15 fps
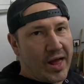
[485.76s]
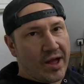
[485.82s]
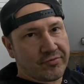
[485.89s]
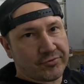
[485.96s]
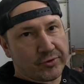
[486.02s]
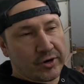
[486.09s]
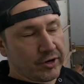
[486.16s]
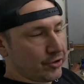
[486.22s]

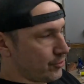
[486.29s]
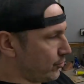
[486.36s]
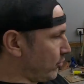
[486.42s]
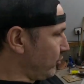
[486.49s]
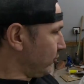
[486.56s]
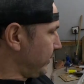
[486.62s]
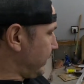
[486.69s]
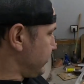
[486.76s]
After a
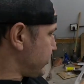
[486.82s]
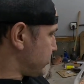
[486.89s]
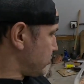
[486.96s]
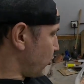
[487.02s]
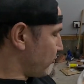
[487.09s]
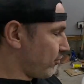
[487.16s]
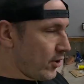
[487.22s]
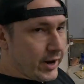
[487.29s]
grueling
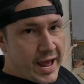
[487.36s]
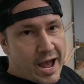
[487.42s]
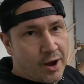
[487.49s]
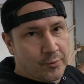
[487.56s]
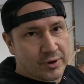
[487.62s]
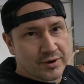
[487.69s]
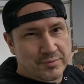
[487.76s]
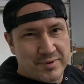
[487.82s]
just over an
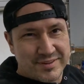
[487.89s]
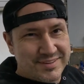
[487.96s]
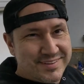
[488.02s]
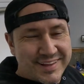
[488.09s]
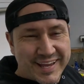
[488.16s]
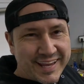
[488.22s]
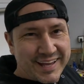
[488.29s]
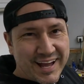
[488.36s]
hour,
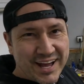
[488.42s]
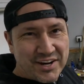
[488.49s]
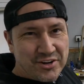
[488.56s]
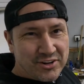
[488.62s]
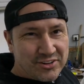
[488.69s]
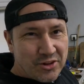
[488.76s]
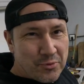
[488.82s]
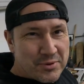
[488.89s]
like
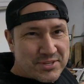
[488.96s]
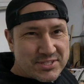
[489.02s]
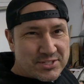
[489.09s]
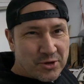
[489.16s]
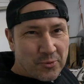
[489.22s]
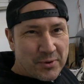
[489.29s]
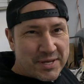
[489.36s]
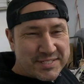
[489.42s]
underglow is
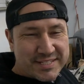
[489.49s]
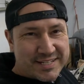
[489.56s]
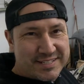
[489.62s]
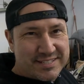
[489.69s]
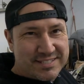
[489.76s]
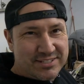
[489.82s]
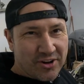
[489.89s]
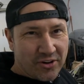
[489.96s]
so easy to
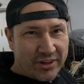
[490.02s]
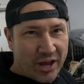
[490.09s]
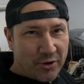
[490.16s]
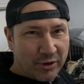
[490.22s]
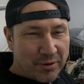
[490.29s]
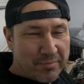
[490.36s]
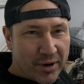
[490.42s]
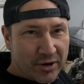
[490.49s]
install now
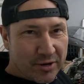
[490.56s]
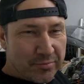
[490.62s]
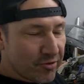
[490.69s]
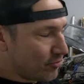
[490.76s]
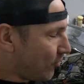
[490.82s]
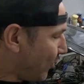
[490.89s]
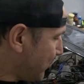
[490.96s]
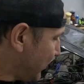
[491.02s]
compared to
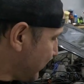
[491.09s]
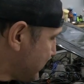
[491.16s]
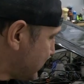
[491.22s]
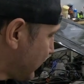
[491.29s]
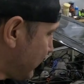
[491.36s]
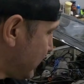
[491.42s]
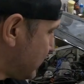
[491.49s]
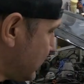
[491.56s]
before, but let's
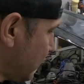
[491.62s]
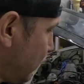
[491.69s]
give this